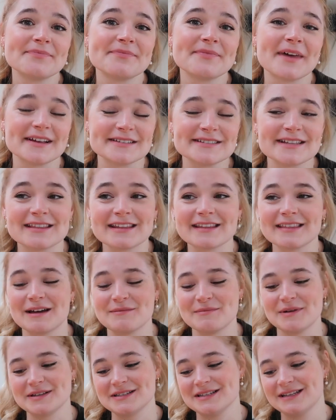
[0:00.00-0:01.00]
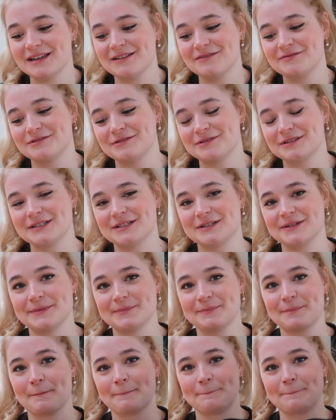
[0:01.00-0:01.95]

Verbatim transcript: That is the thing that I'm most looking forward to.